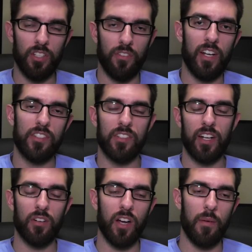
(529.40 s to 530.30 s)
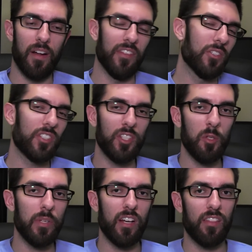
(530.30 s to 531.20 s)
devices that will come out they'll
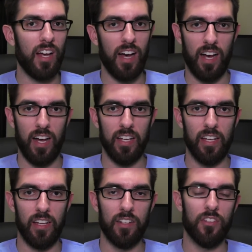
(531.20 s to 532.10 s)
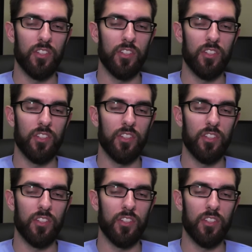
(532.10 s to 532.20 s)
still be on the high end